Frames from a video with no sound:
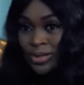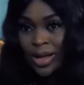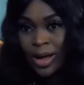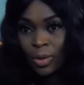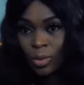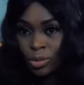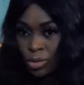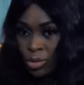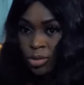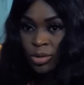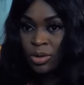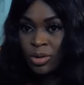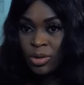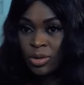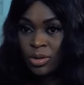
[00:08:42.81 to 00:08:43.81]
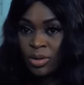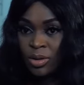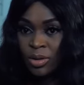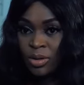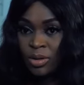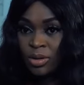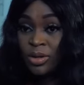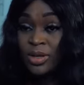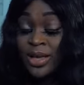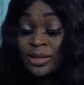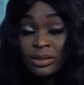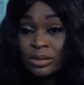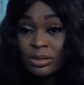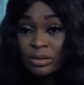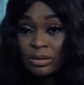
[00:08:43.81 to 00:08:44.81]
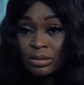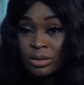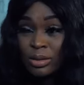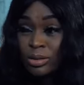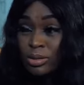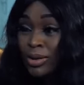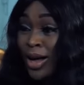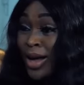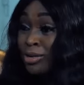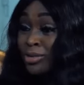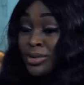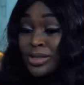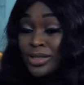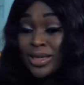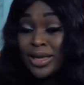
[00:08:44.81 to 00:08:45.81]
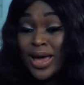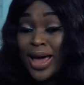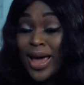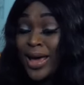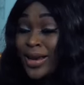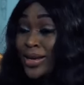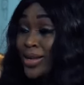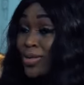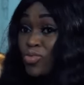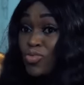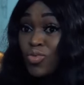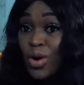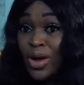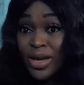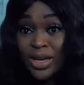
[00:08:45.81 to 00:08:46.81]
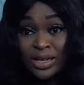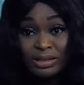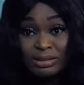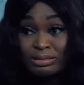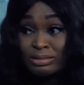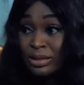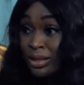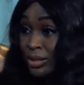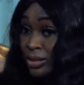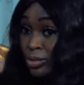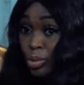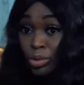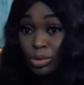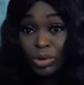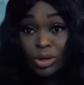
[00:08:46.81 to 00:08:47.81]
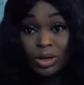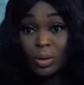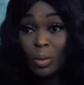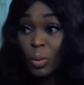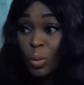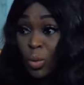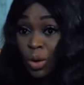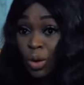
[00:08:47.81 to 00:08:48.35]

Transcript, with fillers: works out. What? Yes. So I don't see any way this will not